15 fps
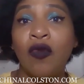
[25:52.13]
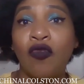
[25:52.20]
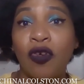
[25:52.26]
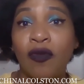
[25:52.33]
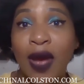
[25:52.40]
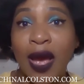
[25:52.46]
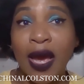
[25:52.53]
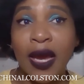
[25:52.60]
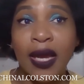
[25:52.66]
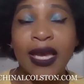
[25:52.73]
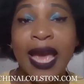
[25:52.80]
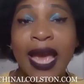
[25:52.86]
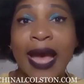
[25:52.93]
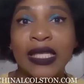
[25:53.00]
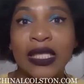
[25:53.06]
with my
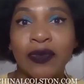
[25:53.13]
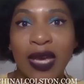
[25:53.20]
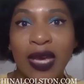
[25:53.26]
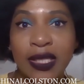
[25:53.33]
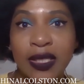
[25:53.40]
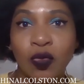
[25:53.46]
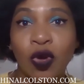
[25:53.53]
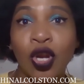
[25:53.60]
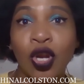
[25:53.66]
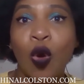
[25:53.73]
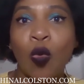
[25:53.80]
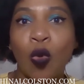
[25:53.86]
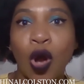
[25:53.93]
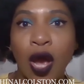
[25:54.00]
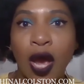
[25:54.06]
castmates
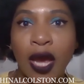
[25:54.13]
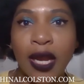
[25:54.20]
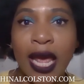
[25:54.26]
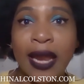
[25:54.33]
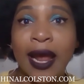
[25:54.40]
one-on-one,